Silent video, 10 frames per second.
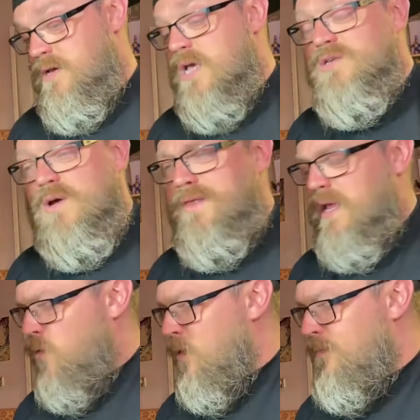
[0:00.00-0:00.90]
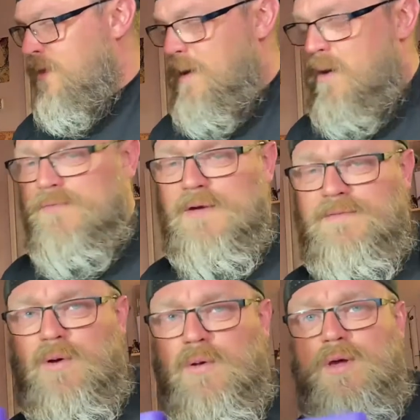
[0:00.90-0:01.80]
so I think I'll whip them out of that
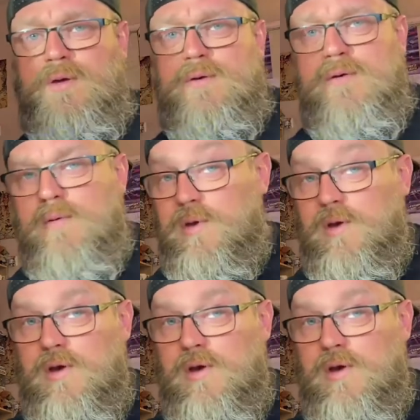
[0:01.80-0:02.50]
folder and we'll go